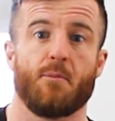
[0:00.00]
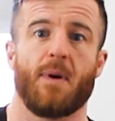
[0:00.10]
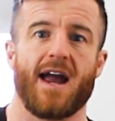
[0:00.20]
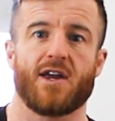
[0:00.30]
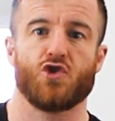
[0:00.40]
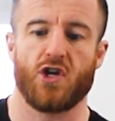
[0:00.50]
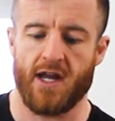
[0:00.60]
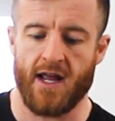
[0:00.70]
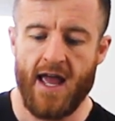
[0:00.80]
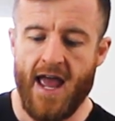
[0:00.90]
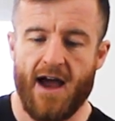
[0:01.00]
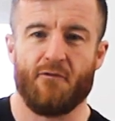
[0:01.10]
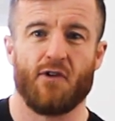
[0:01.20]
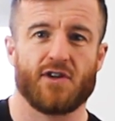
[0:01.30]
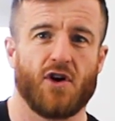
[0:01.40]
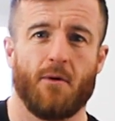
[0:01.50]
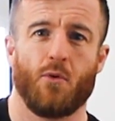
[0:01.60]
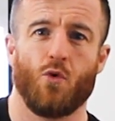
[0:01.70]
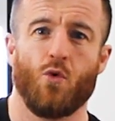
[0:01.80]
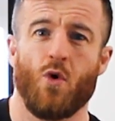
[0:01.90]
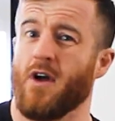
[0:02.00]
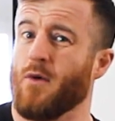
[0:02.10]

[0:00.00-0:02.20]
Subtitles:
of the packaging, and for example,